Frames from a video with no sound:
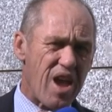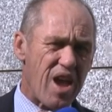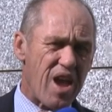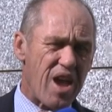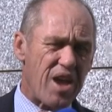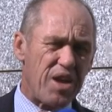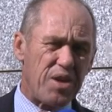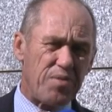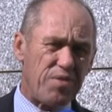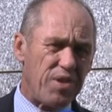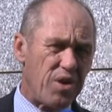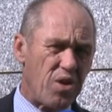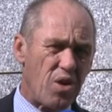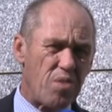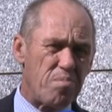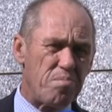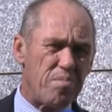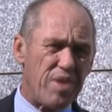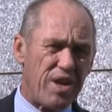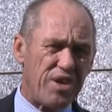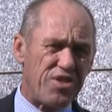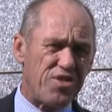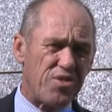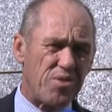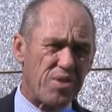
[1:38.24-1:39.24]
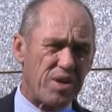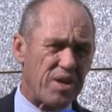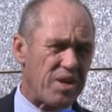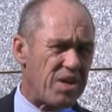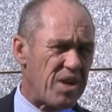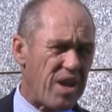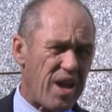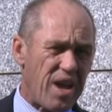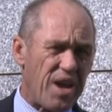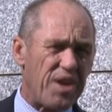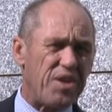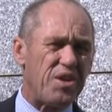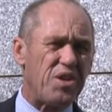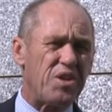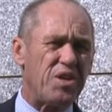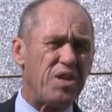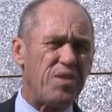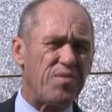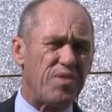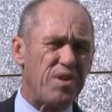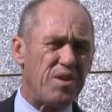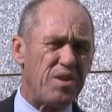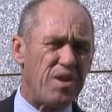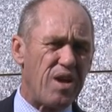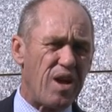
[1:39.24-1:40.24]
And if you're not measuring it, how do you
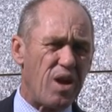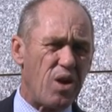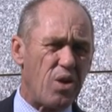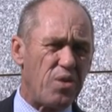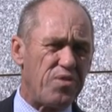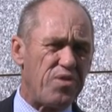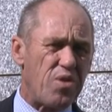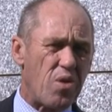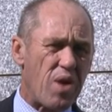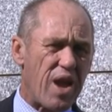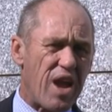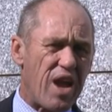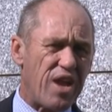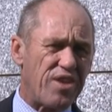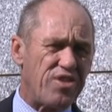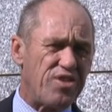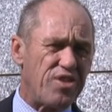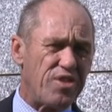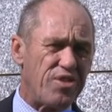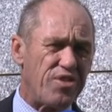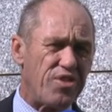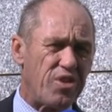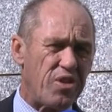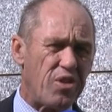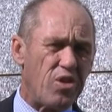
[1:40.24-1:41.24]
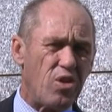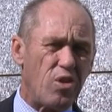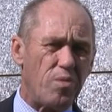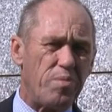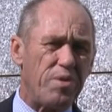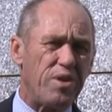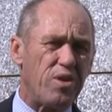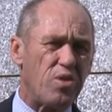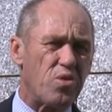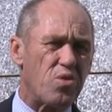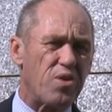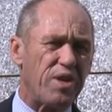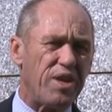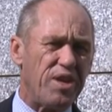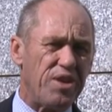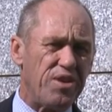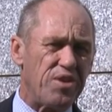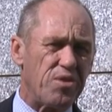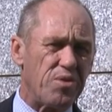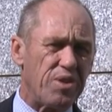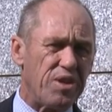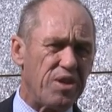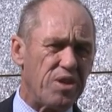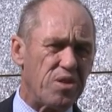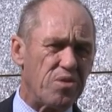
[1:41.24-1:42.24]
even know if your actions are helping or
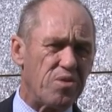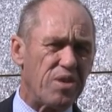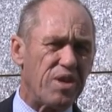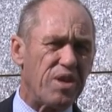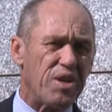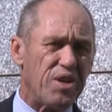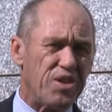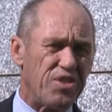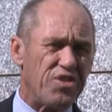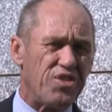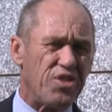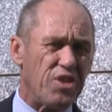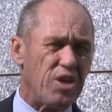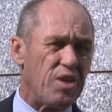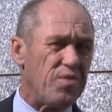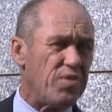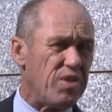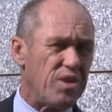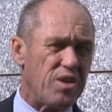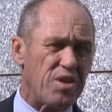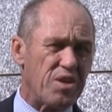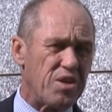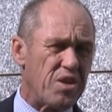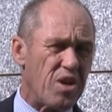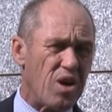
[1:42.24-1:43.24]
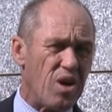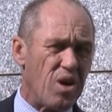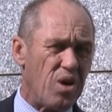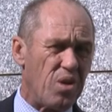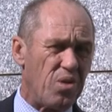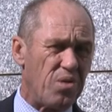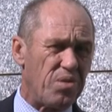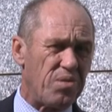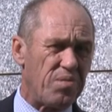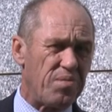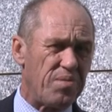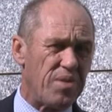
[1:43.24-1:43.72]
hindering you in achieving your goal?